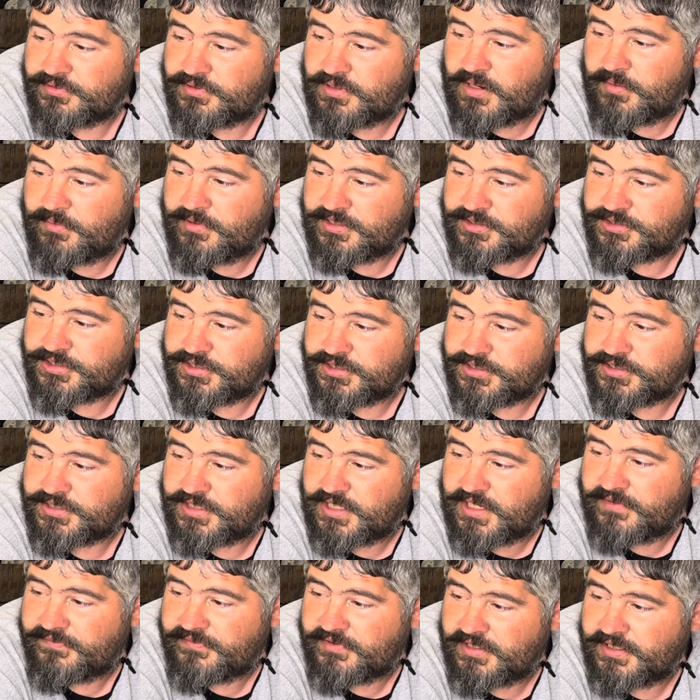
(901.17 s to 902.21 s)
I mean, she's
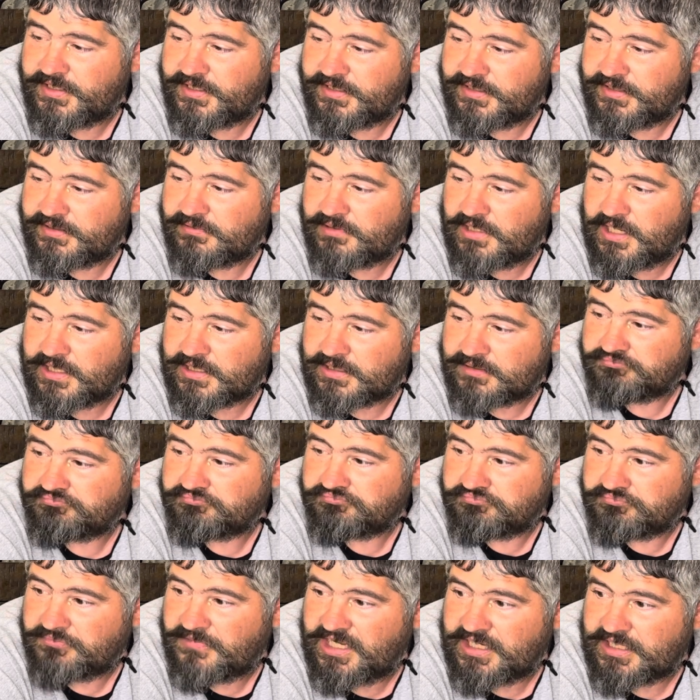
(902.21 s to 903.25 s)
definitely like
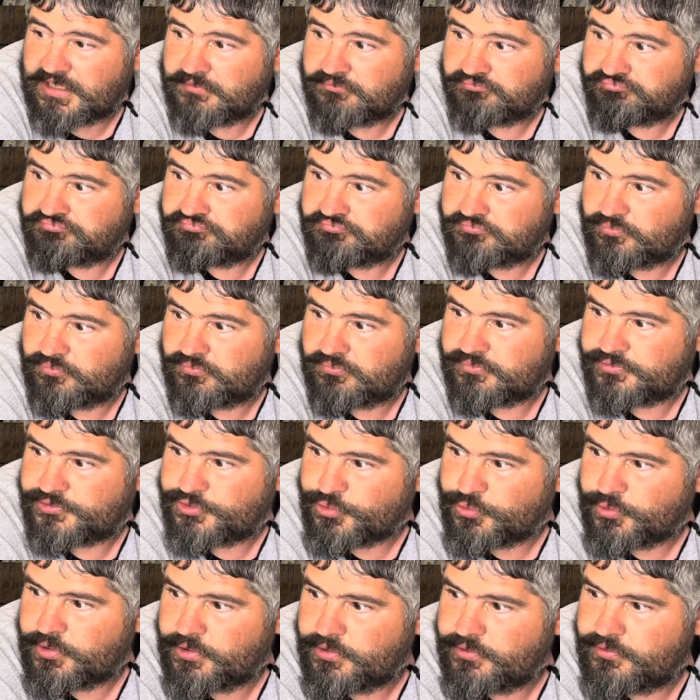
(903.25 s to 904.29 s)
a
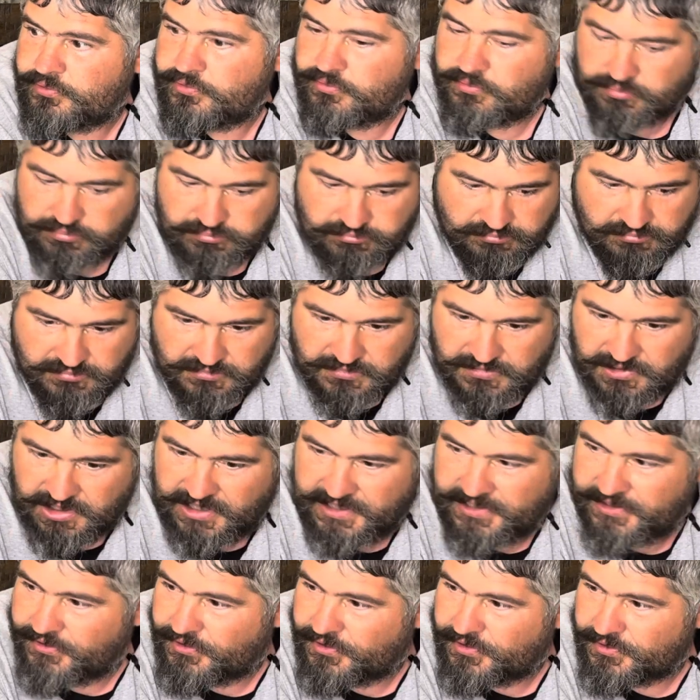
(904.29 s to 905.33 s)
true
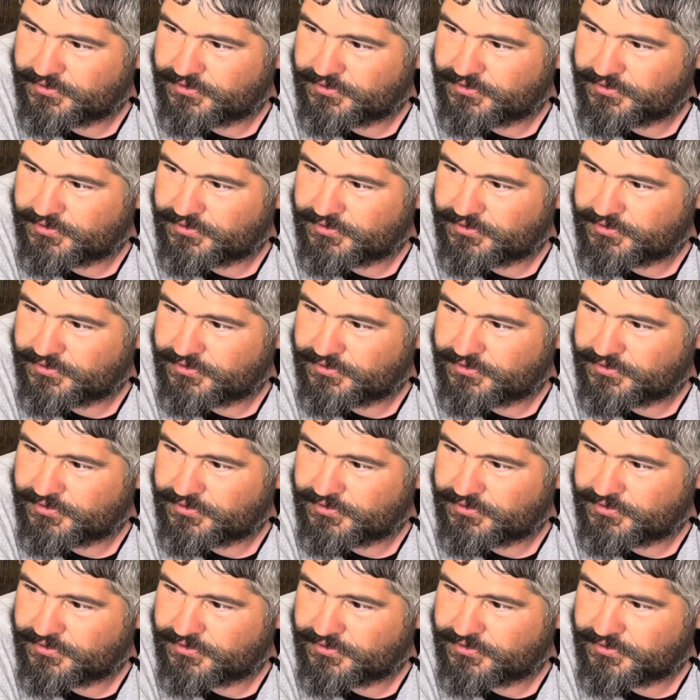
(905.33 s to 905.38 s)
leader.